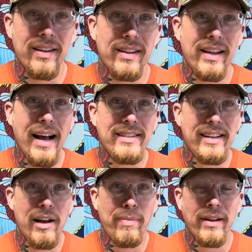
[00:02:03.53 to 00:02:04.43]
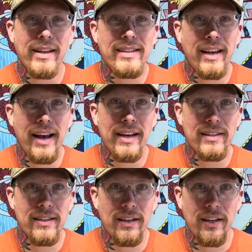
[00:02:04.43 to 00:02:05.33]
The head stamp on this
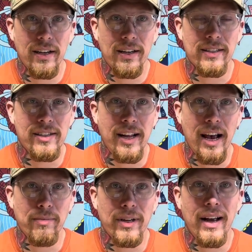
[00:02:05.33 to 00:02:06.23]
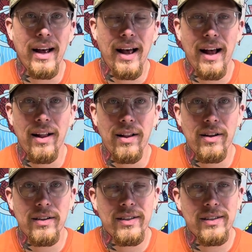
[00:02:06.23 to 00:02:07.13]
case is stamped
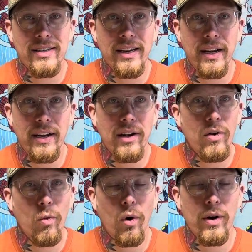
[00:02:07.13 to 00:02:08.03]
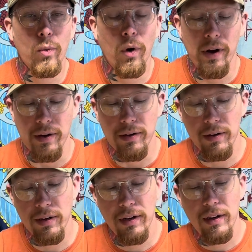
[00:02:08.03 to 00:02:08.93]
LC11.
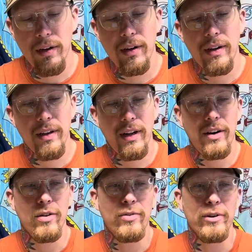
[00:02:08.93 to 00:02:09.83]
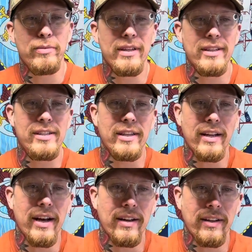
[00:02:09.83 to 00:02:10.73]
I don't know if you'd be able to see
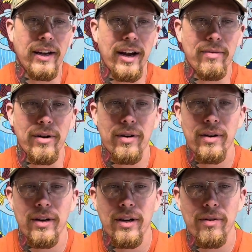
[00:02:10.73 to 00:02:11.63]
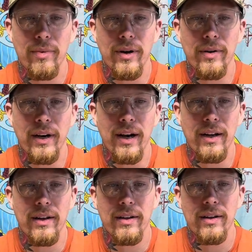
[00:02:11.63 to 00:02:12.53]
that in the camera, but we got